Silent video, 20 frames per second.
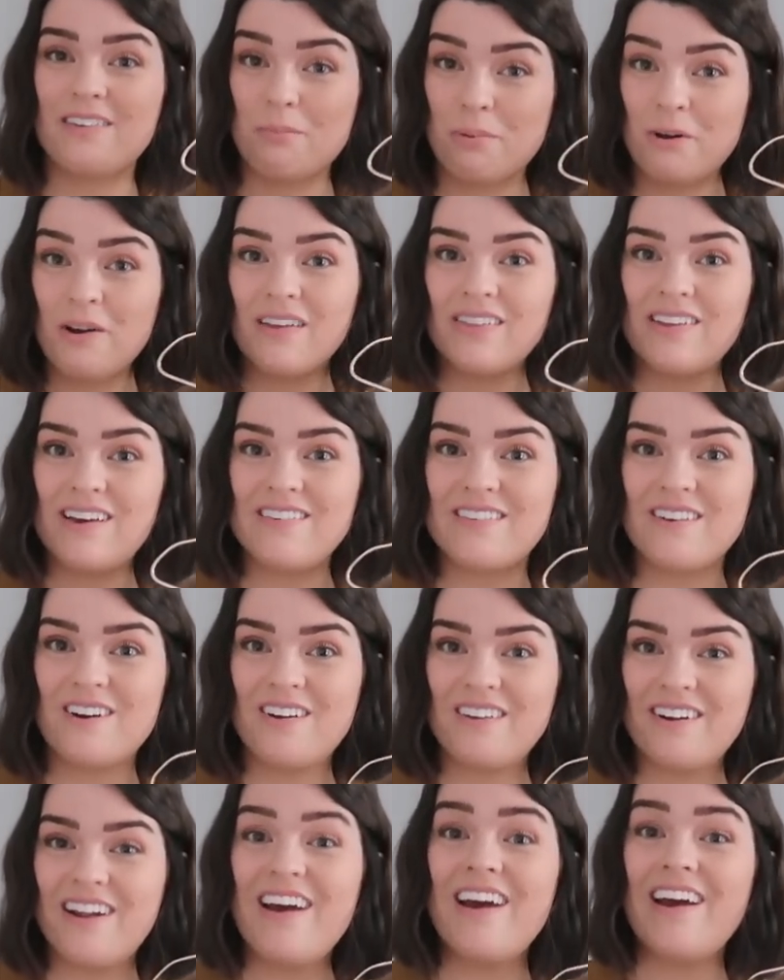So putting these
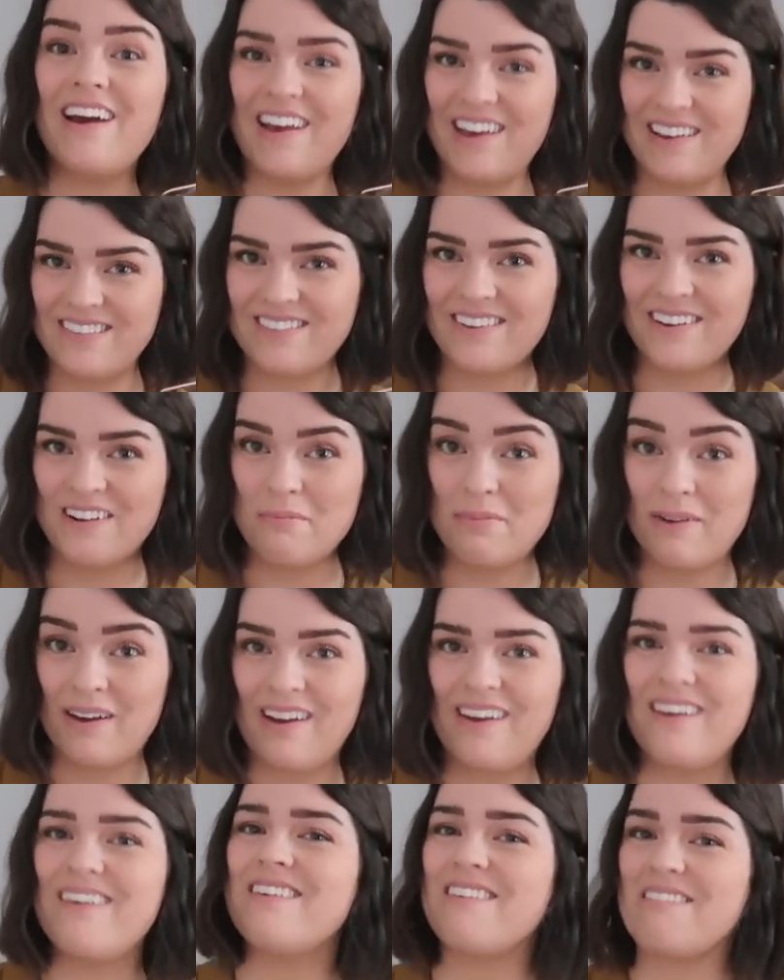on is gonna
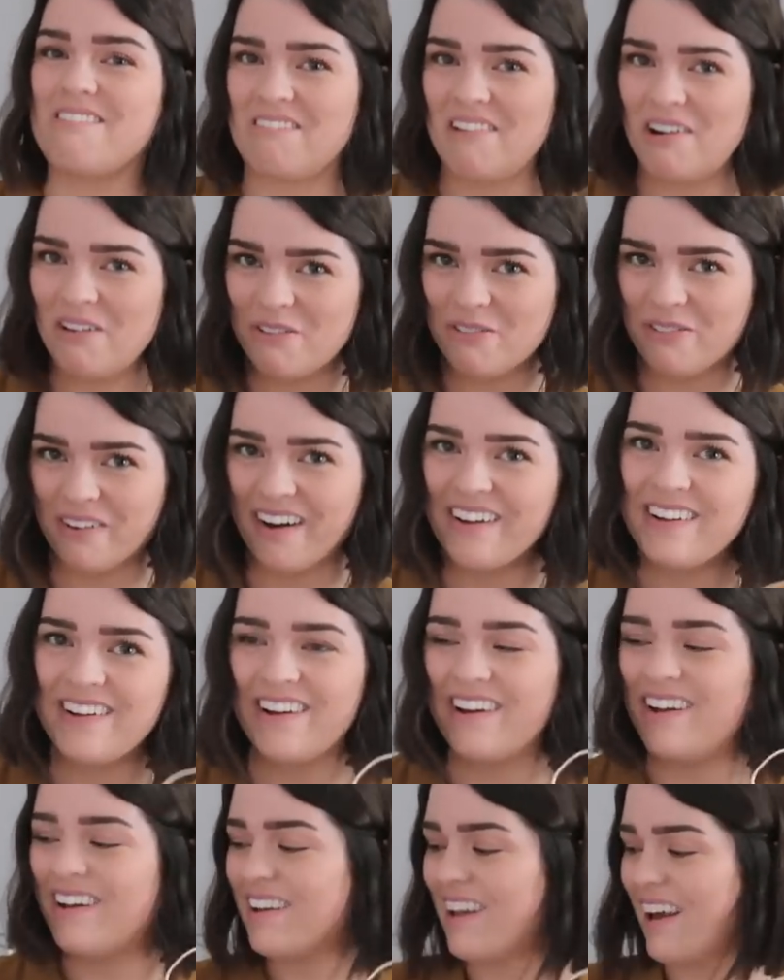be real
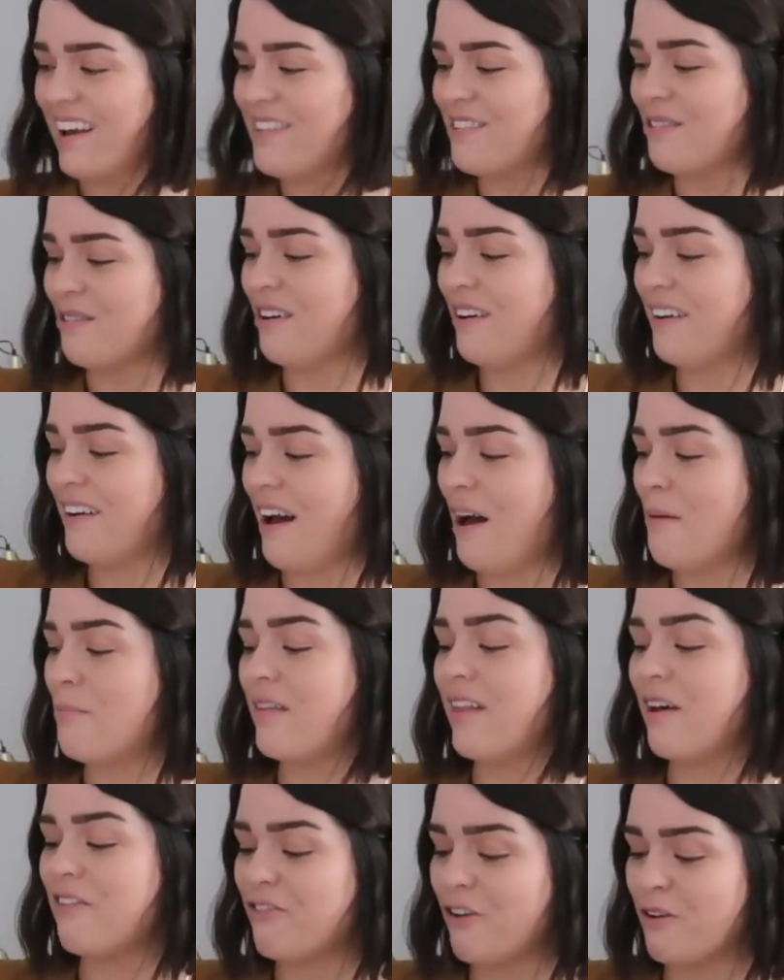fun later on, um,
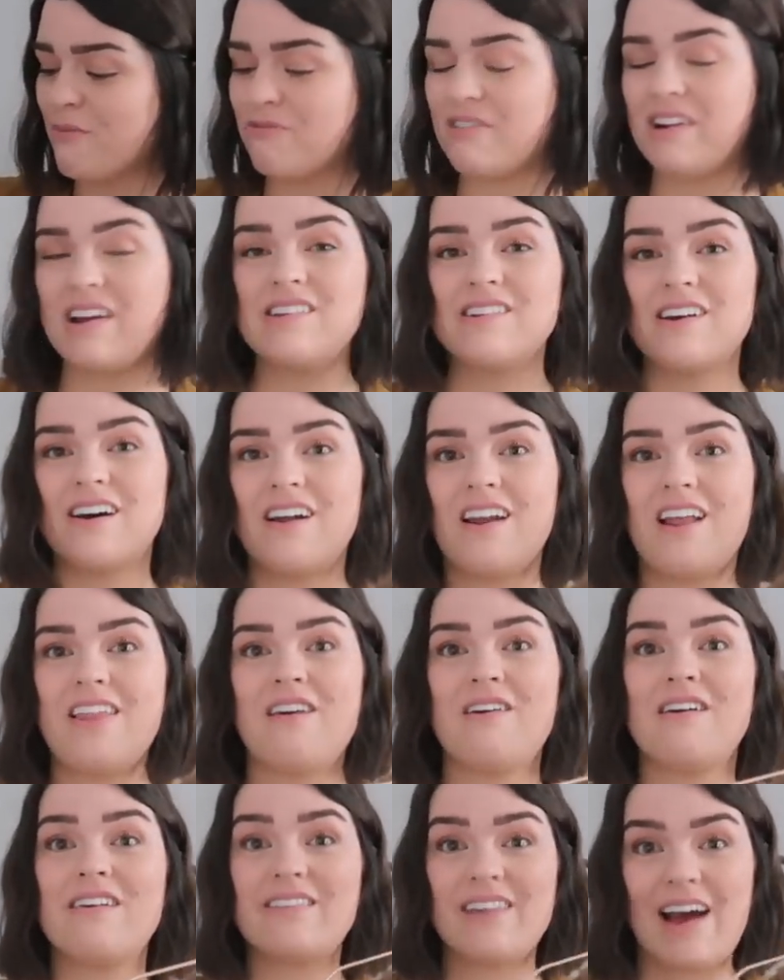but they're from Redone.
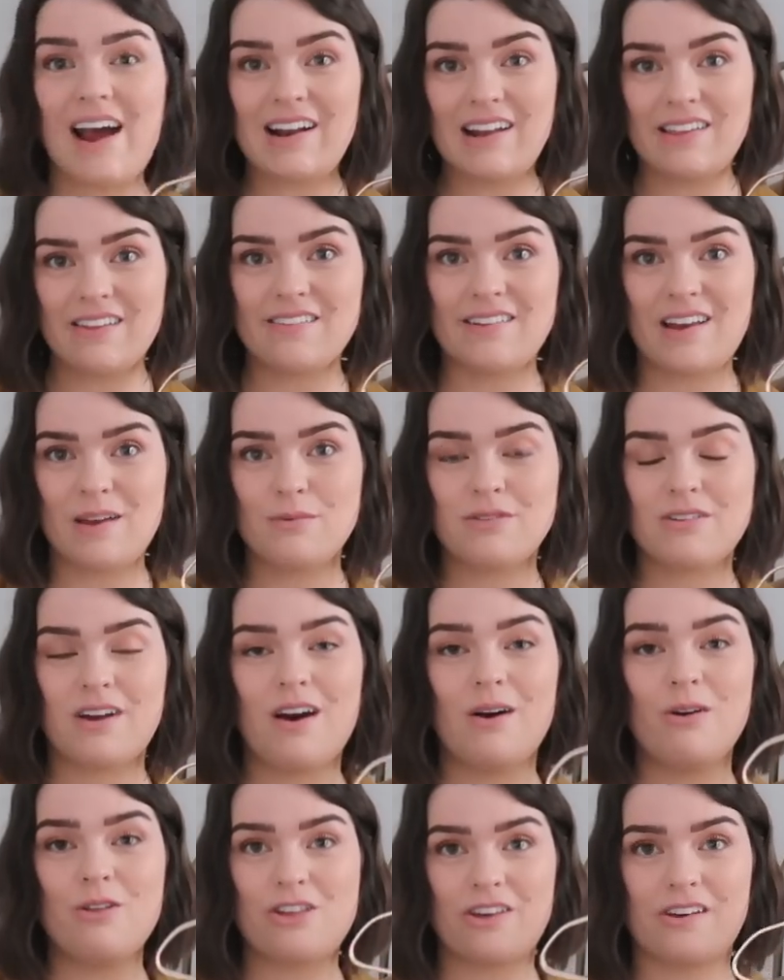They're exactly the same
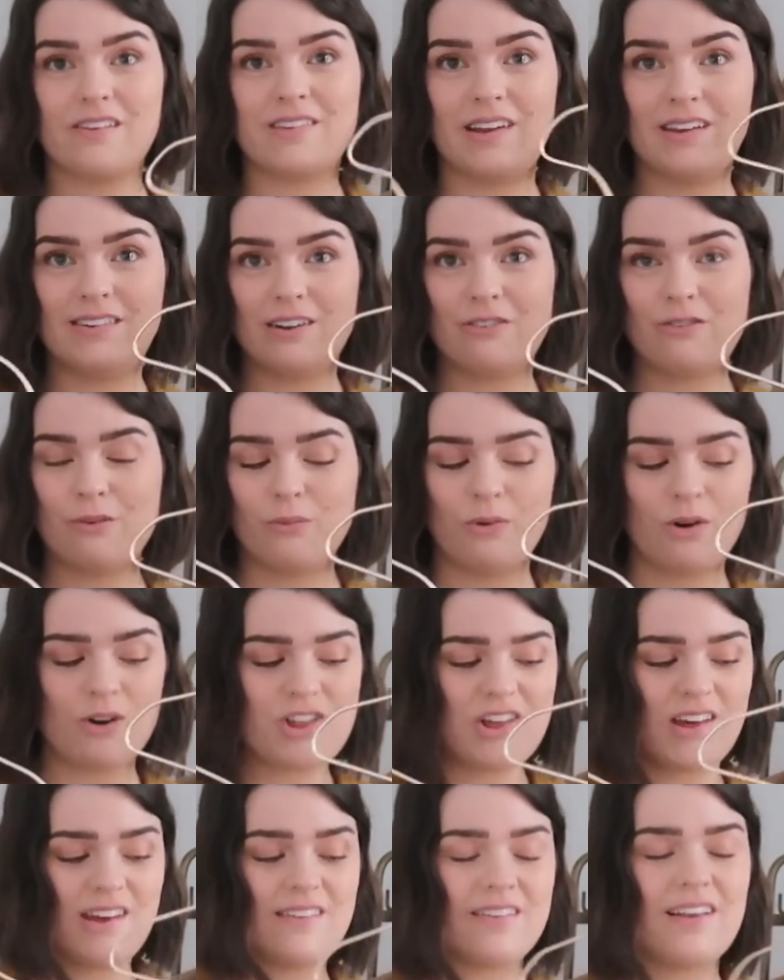style, just in different
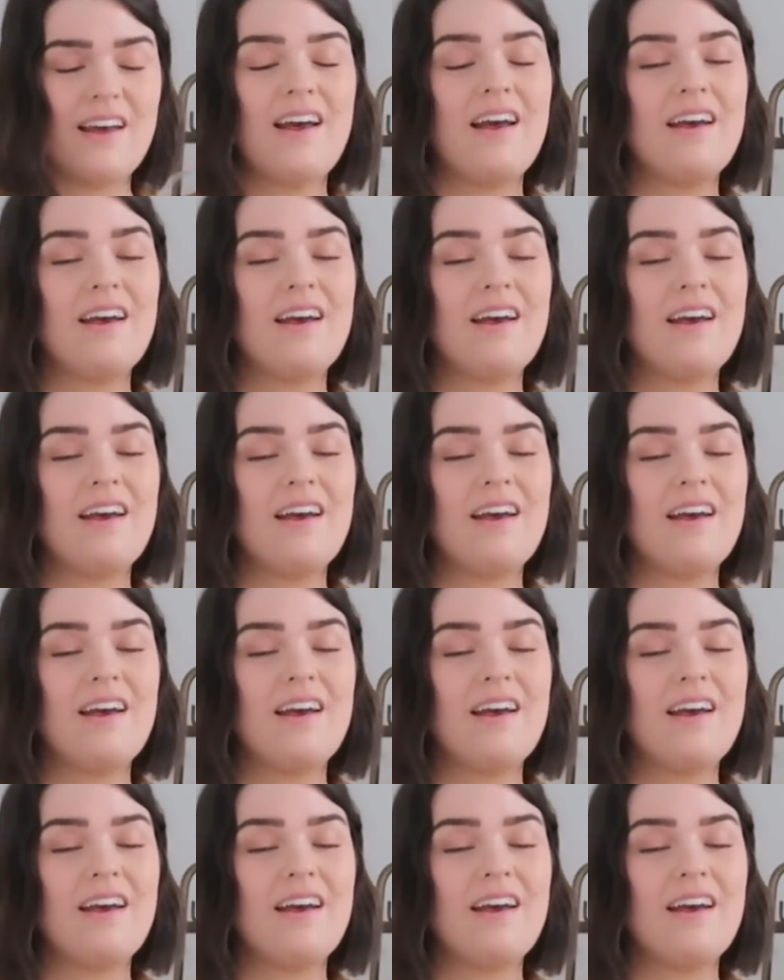washes.